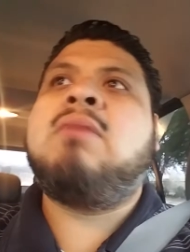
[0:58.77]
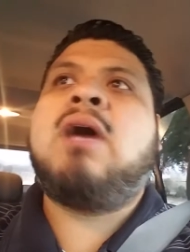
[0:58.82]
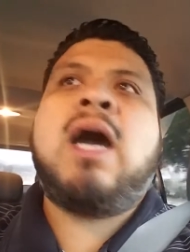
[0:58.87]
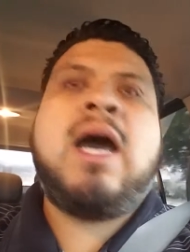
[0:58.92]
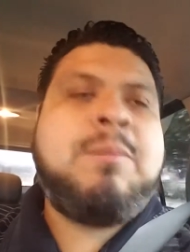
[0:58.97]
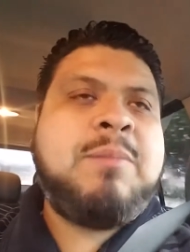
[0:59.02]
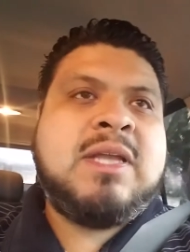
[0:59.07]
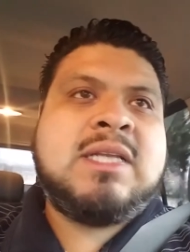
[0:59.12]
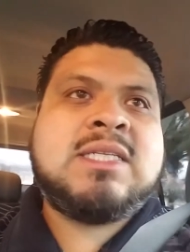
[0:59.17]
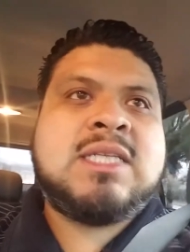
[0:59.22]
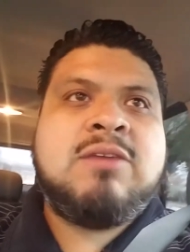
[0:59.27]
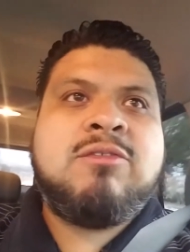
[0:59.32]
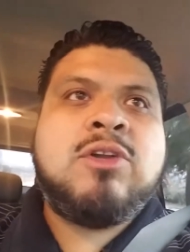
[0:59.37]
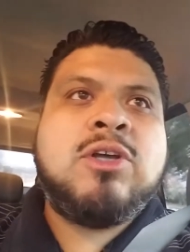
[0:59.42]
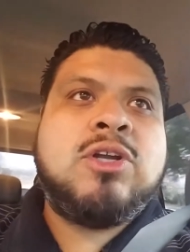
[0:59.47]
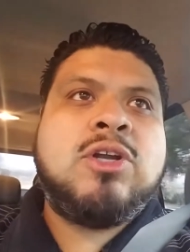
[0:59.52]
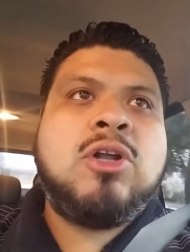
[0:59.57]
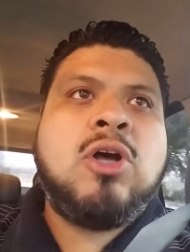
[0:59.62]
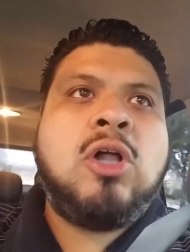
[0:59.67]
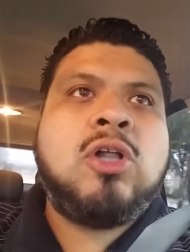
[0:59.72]
I made
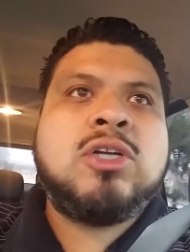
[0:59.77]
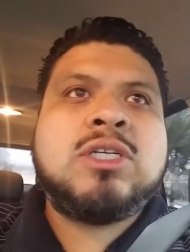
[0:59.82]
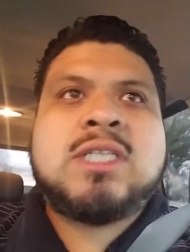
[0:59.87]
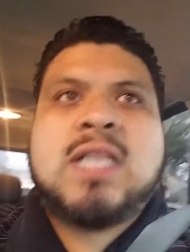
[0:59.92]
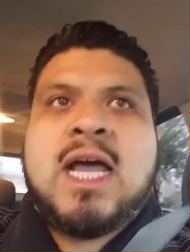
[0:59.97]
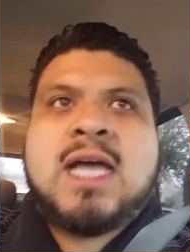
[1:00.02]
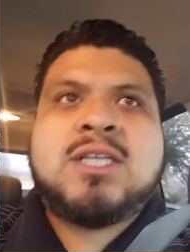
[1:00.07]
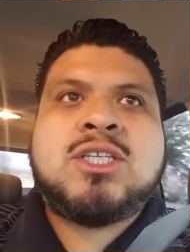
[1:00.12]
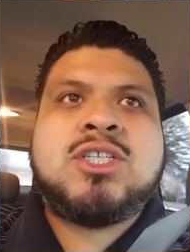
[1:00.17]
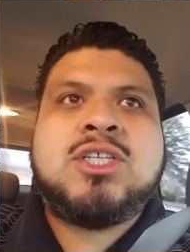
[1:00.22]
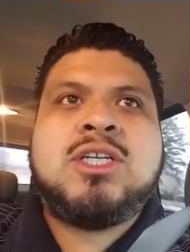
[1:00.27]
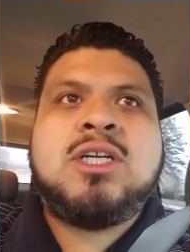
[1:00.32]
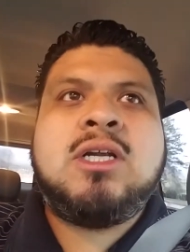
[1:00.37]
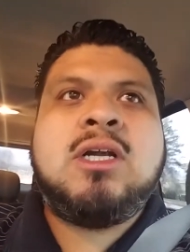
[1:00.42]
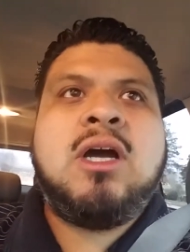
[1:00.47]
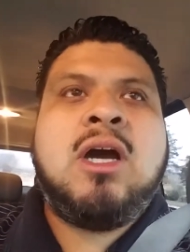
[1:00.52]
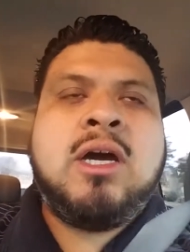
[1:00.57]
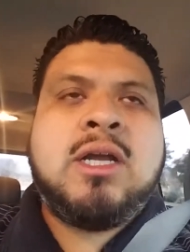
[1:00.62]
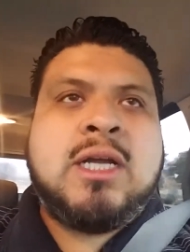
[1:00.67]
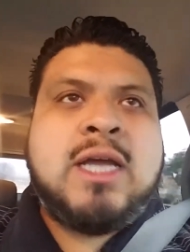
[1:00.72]
$700 last
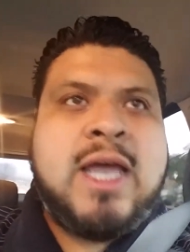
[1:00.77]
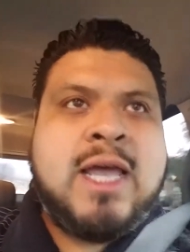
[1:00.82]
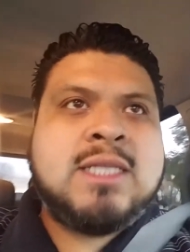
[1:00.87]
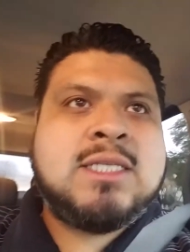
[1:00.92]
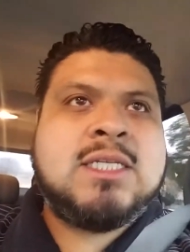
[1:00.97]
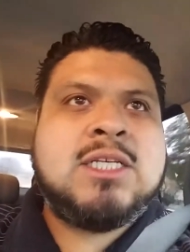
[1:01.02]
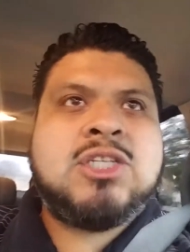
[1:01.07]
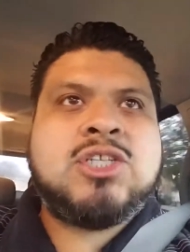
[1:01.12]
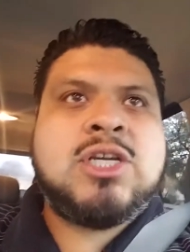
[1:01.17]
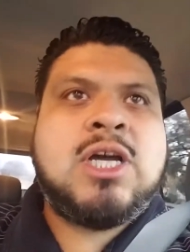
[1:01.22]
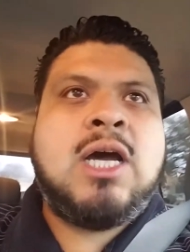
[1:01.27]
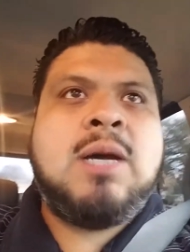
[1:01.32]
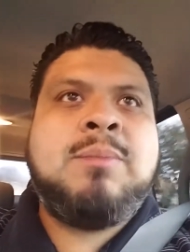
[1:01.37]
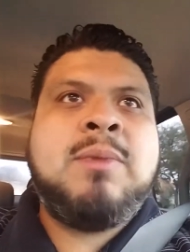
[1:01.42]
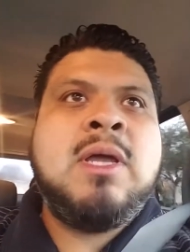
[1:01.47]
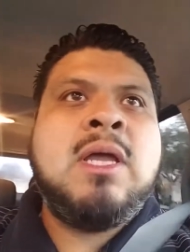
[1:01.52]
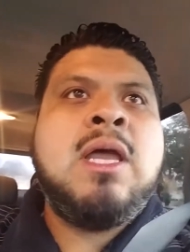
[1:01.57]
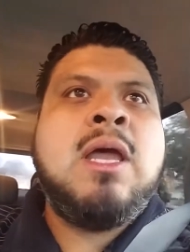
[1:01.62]
year on an Etsy shop